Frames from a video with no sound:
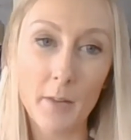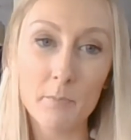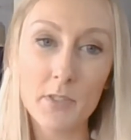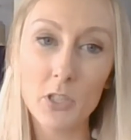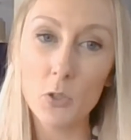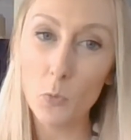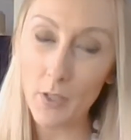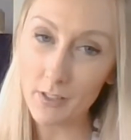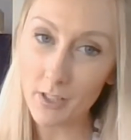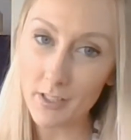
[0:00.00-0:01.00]
So you
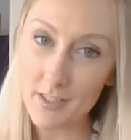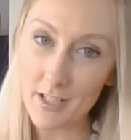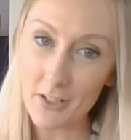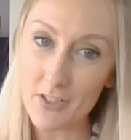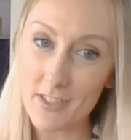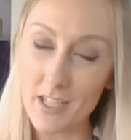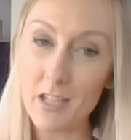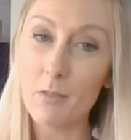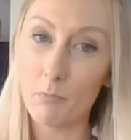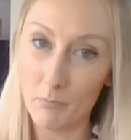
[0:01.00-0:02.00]
will kind of start to
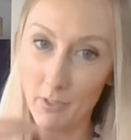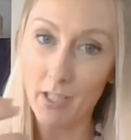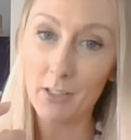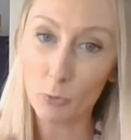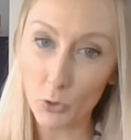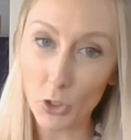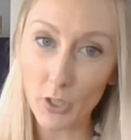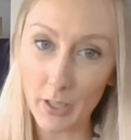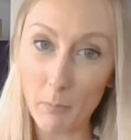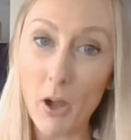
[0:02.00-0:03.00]
see
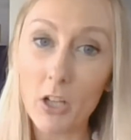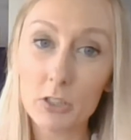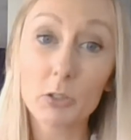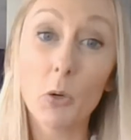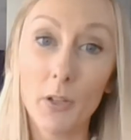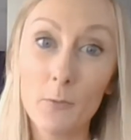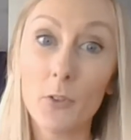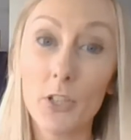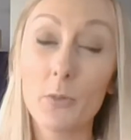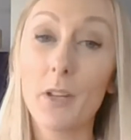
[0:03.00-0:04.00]
your little pot growing
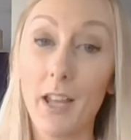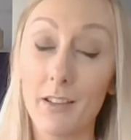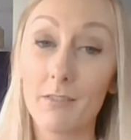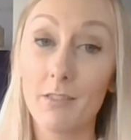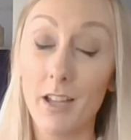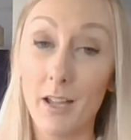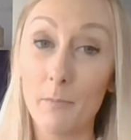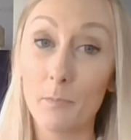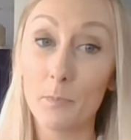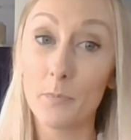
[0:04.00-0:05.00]
for you again
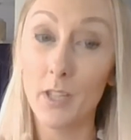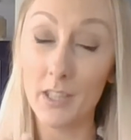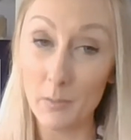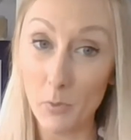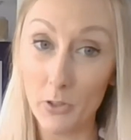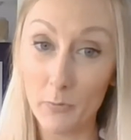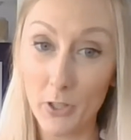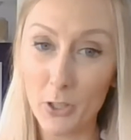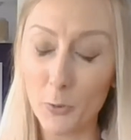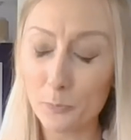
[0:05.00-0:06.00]
in the month,
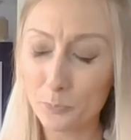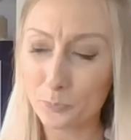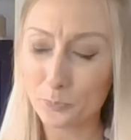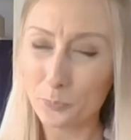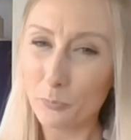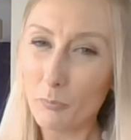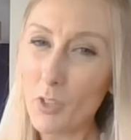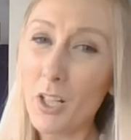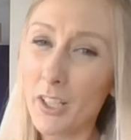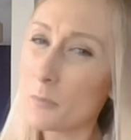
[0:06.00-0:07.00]
Virgo.
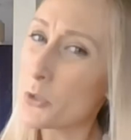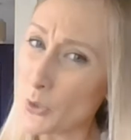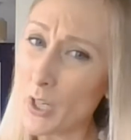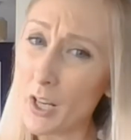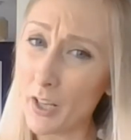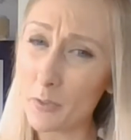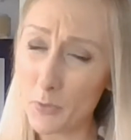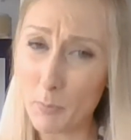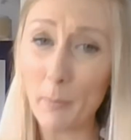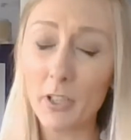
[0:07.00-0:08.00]
Like, I'm sure a lot
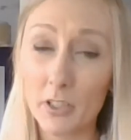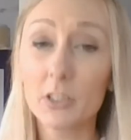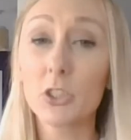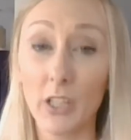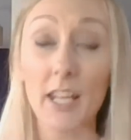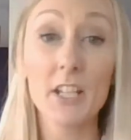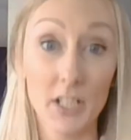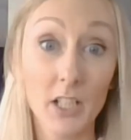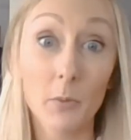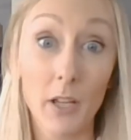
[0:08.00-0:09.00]
of you probably took a hit
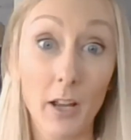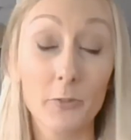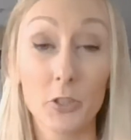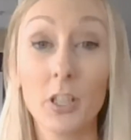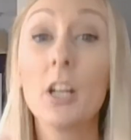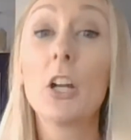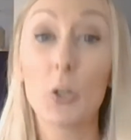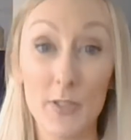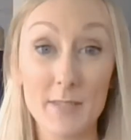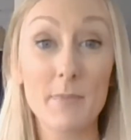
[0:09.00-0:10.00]
anyway after
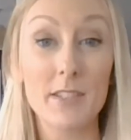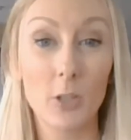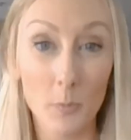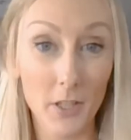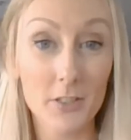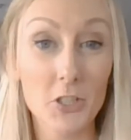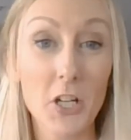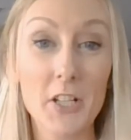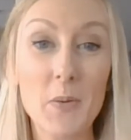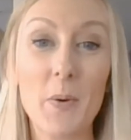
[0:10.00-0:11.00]
Christmas and coming into
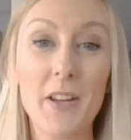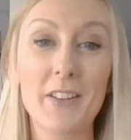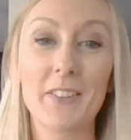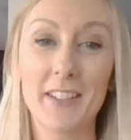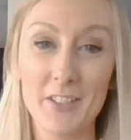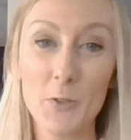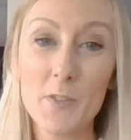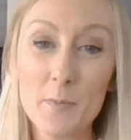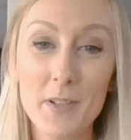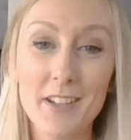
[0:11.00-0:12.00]
January and all that. It's
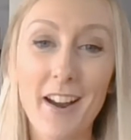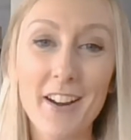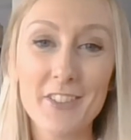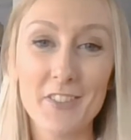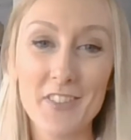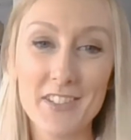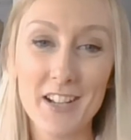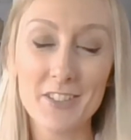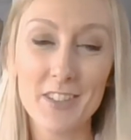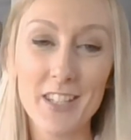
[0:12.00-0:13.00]
always a bit harder at the
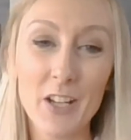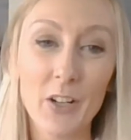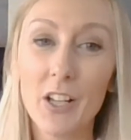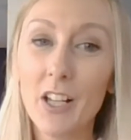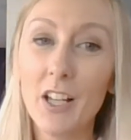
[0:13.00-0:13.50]
start of the year.